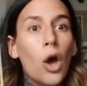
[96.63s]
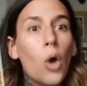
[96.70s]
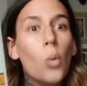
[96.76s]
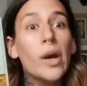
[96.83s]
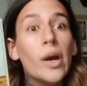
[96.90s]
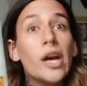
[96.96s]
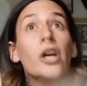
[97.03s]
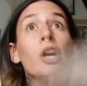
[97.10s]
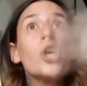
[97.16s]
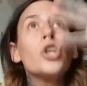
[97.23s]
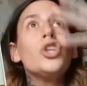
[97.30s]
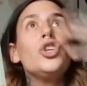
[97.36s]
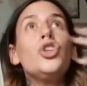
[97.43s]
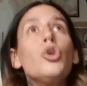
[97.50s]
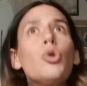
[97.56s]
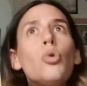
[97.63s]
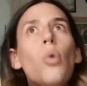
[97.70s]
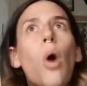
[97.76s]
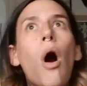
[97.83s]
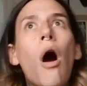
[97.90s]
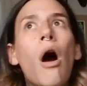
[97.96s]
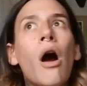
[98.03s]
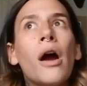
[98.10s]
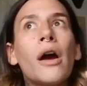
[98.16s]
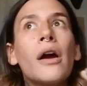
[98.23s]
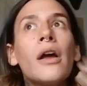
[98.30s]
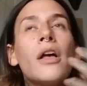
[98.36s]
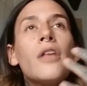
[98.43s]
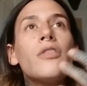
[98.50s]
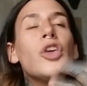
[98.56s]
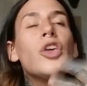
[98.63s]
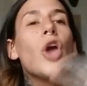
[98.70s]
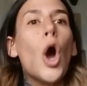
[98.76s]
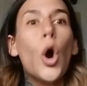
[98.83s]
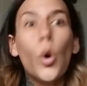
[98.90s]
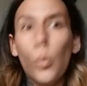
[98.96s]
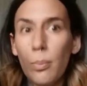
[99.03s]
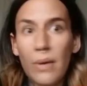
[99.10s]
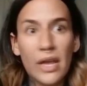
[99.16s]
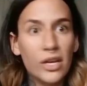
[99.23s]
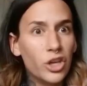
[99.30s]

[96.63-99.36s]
where you are the open,